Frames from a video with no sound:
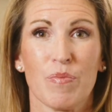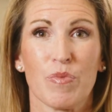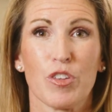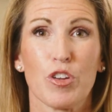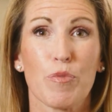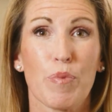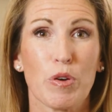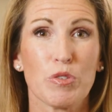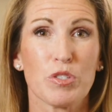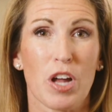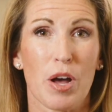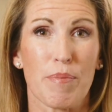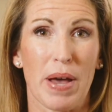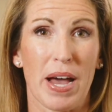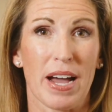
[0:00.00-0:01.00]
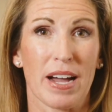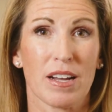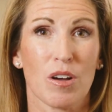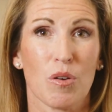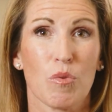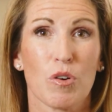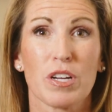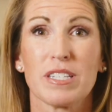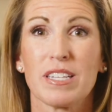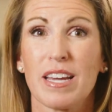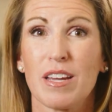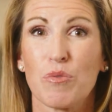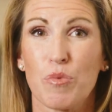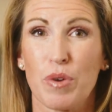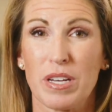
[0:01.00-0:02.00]
Your post-op bag will
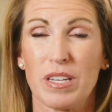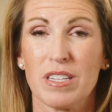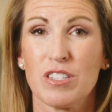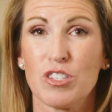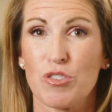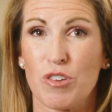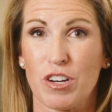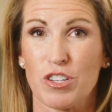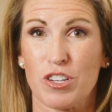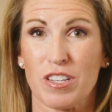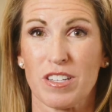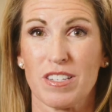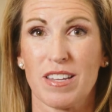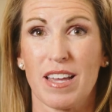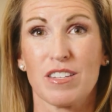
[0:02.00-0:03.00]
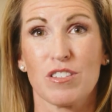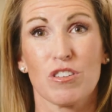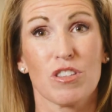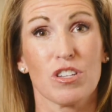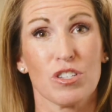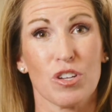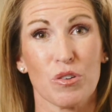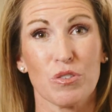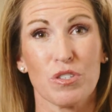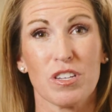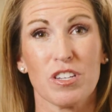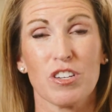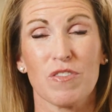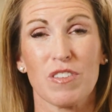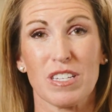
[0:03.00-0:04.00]
contain written instructions as to the
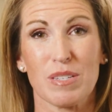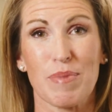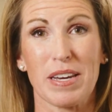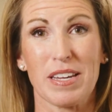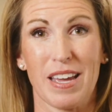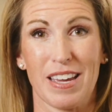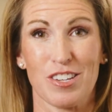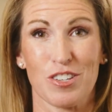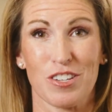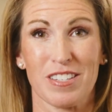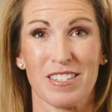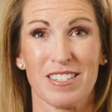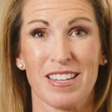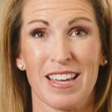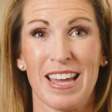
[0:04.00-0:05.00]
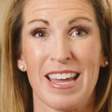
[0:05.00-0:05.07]
dosage of these medications,